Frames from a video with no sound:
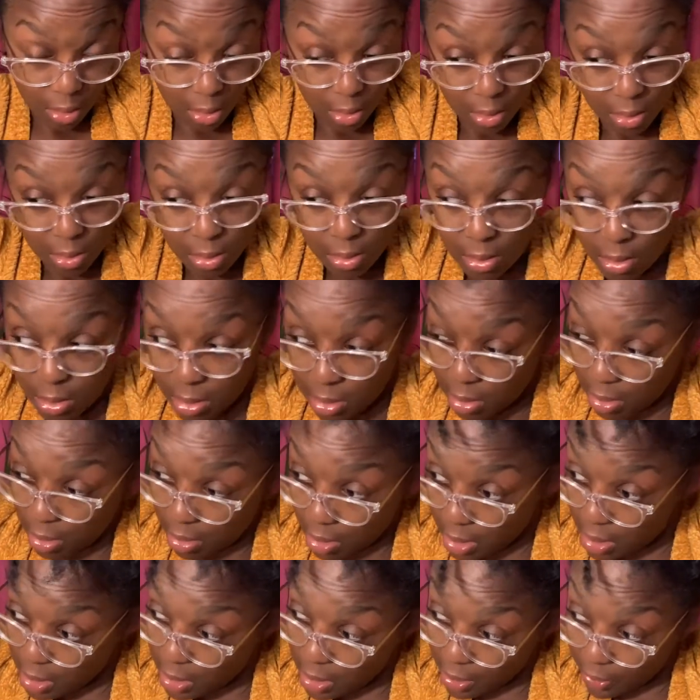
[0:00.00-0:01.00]
So
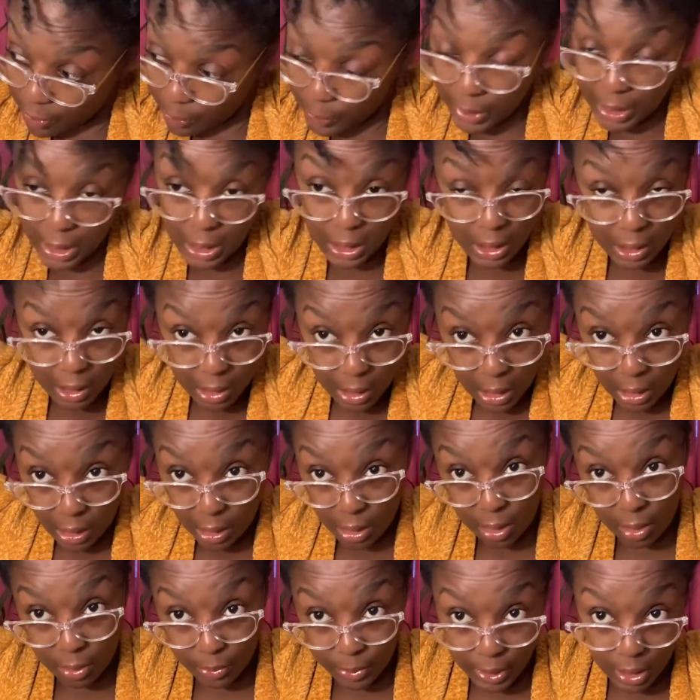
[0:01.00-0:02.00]
let's see if we can get that
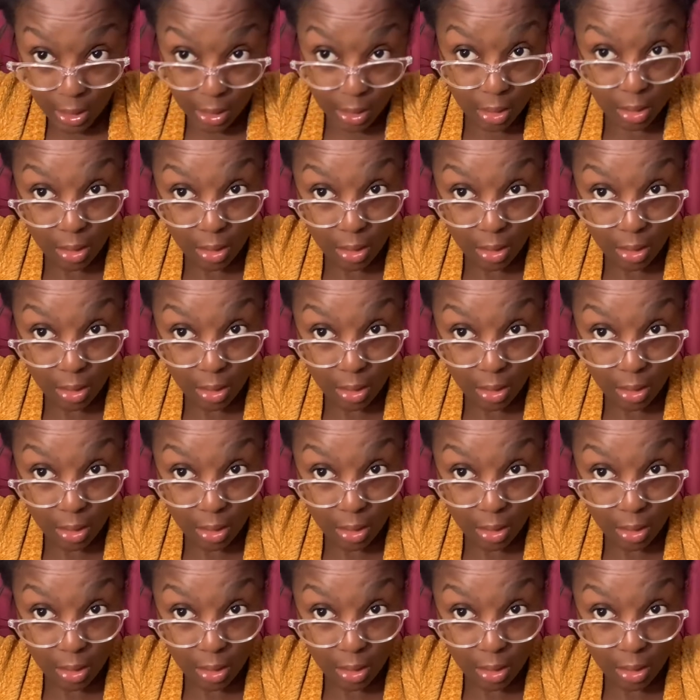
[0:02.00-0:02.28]
going.